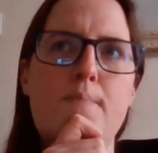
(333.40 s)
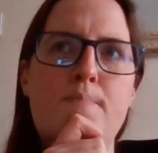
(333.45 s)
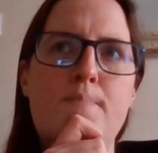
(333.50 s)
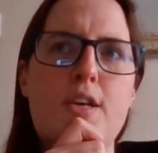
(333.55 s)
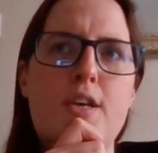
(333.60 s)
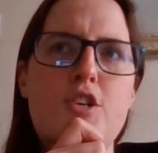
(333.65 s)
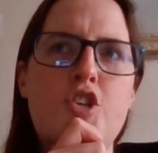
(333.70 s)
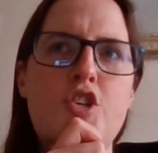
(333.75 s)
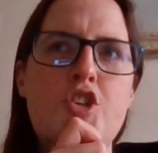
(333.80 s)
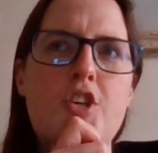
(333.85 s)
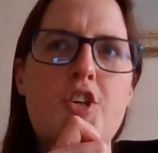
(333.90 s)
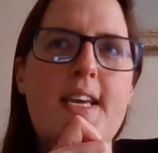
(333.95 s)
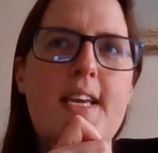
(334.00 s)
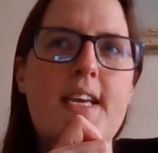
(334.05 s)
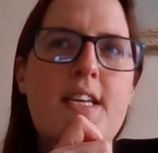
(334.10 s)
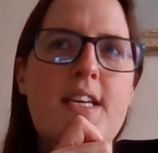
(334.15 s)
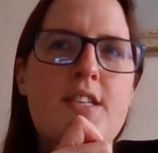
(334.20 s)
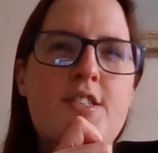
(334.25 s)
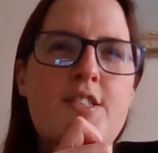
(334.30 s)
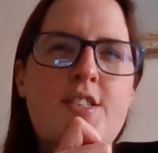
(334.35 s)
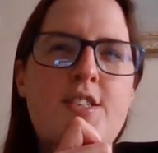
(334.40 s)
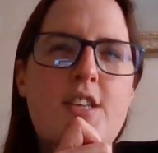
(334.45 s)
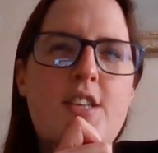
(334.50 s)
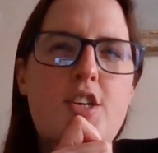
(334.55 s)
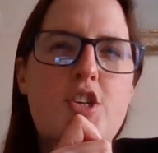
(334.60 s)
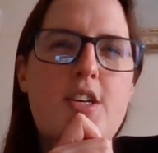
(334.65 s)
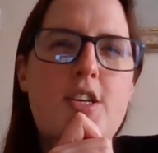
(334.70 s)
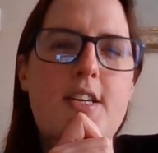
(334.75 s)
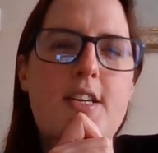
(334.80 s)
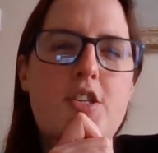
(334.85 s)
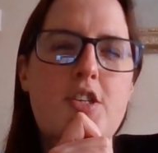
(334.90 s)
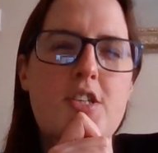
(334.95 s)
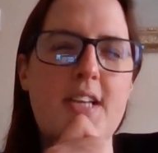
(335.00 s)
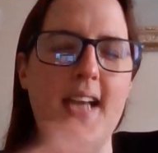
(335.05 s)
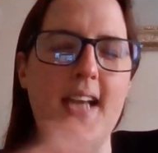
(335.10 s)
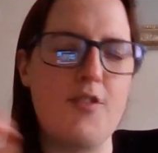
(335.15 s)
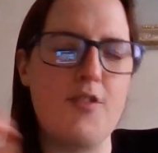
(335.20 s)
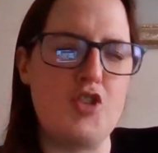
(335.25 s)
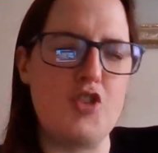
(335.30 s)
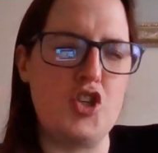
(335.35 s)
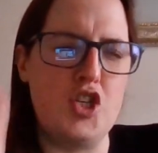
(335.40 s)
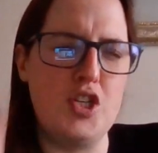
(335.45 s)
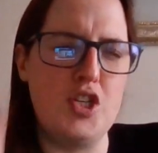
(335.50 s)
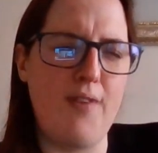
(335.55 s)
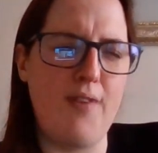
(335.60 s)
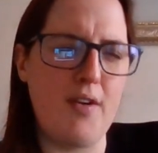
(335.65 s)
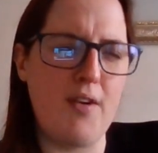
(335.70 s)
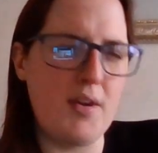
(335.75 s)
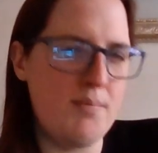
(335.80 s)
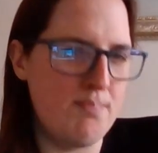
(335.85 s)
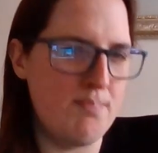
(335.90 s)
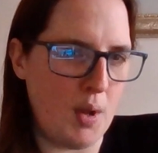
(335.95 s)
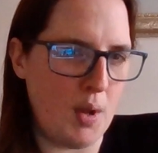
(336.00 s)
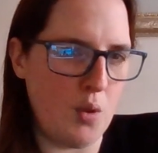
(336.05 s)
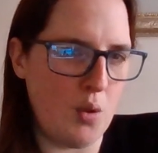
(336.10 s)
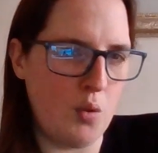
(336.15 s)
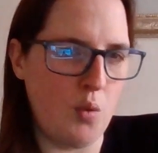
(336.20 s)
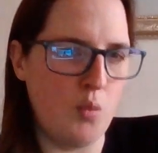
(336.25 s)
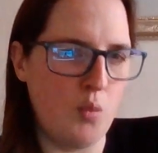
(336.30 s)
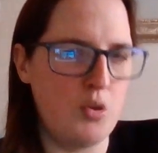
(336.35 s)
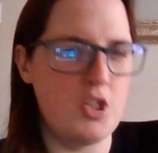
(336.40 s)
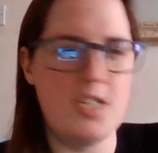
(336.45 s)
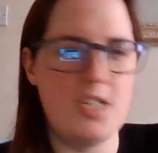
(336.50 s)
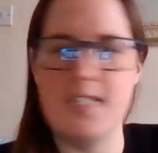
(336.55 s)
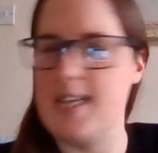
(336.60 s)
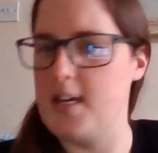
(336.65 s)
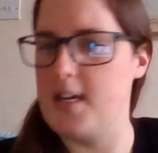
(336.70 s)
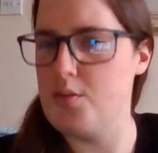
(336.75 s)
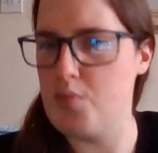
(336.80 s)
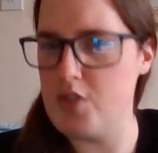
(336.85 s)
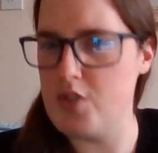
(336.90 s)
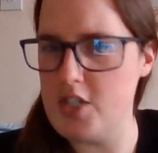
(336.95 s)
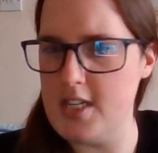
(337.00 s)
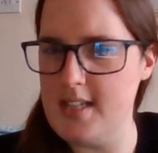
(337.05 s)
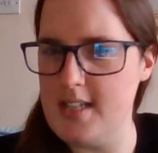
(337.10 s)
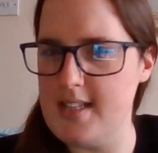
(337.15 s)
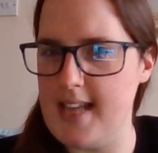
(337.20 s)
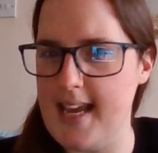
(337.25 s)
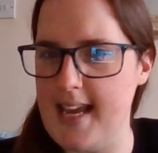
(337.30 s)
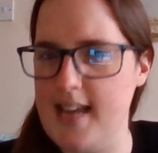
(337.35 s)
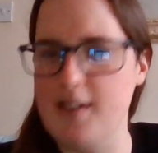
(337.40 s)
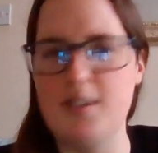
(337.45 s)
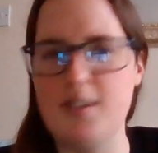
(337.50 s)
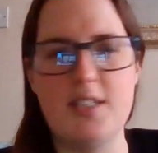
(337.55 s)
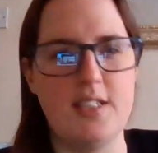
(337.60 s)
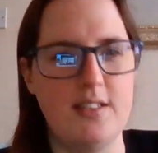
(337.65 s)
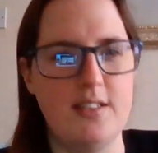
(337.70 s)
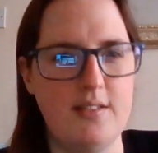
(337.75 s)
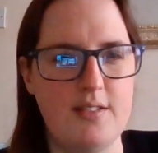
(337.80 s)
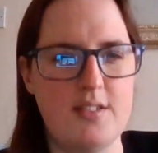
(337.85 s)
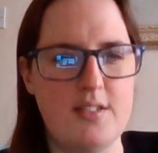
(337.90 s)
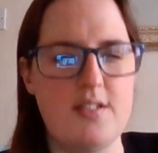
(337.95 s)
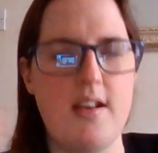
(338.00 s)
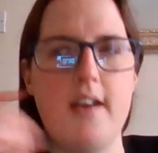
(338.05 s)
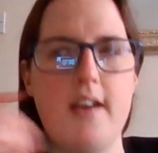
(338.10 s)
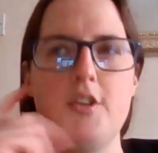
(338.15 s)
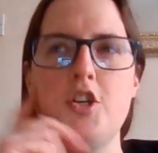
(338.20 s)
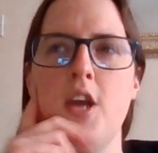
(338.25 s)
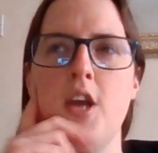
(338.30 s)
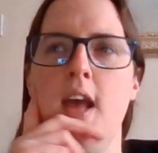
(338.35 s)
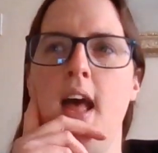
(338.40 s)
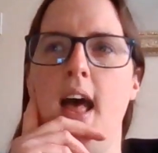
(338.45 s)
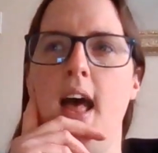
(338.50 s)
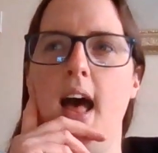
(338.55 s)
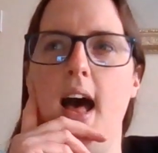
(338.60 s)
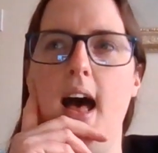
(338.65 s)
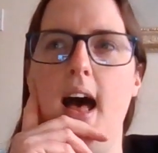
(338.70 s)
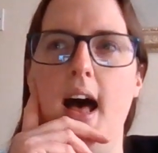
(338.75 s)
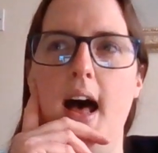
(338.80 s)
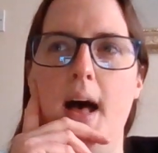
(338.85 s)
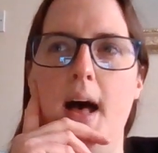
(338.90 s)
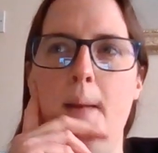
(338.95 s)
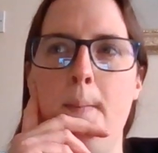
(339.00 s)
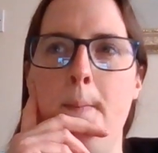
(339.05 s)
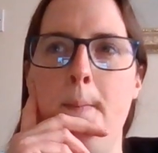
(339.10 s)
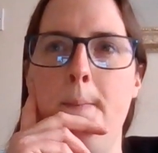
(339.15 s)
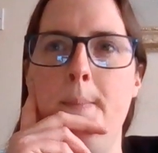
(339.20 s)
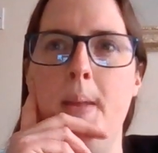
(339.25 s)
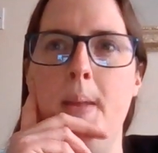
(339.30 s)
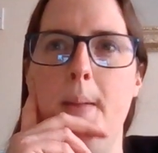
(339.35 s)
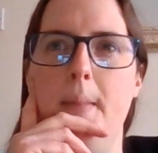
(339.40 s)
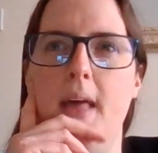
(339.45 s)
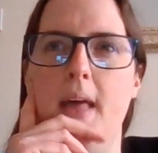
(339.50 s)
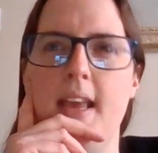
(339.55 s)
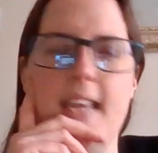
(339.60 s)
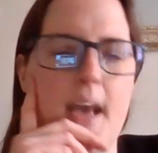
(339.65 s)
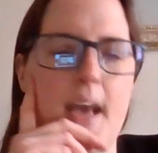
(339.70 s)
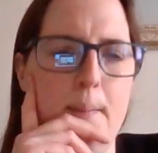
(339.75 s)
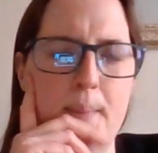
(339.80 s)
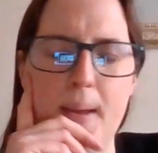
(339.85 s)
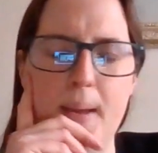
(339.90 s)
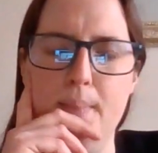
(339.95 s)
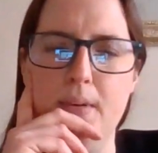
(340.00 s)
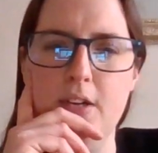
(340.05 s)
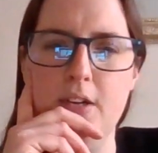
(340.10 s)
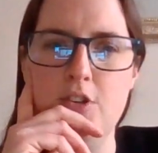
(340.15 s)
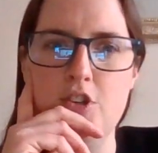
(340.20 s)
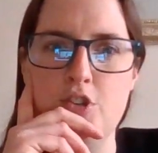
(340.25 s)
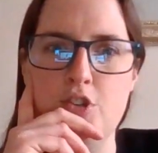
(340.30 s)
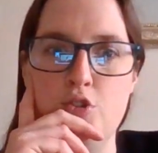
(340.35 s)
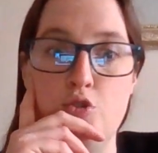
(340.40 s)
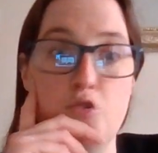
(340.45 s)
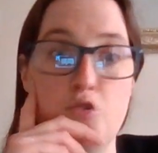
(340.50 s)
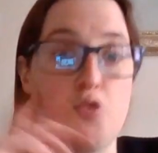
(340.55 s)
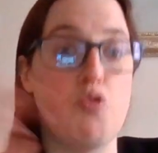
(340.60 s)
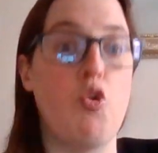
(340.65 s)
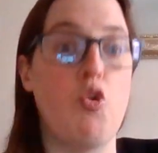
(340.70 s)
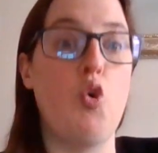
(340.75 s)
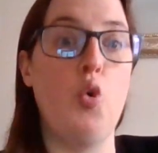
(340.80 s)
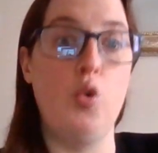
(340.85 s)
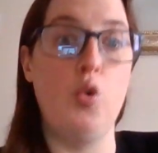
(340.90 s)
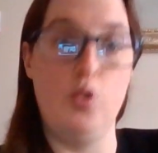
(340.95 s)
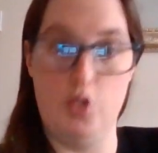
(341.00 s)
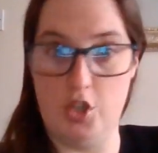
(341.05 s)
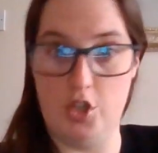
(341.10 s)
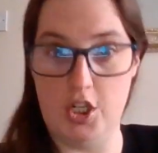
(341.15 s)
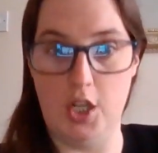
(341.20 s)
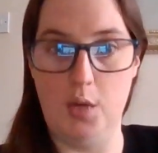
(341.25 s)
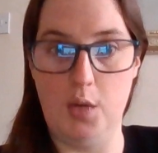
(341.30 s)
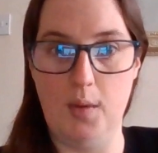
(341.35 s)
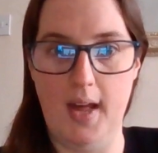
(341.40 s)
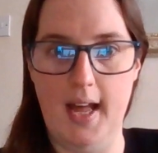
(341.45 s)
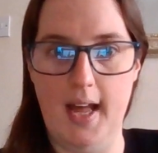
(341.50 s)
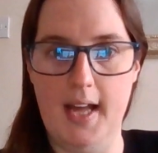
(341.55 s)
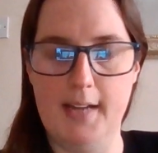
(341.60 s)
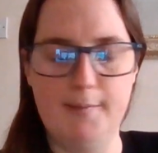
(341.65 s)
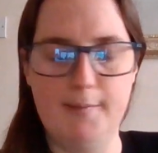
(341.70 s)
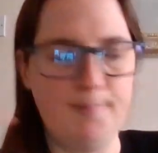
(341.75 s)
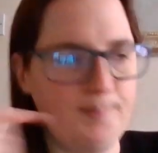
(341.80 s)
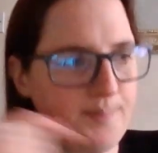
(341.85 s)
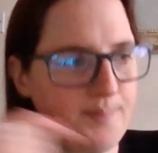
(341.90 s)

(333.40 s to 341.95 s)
But she is such an interesting character. She's very bold. She says what she thinks and such. But people are just drawn to her.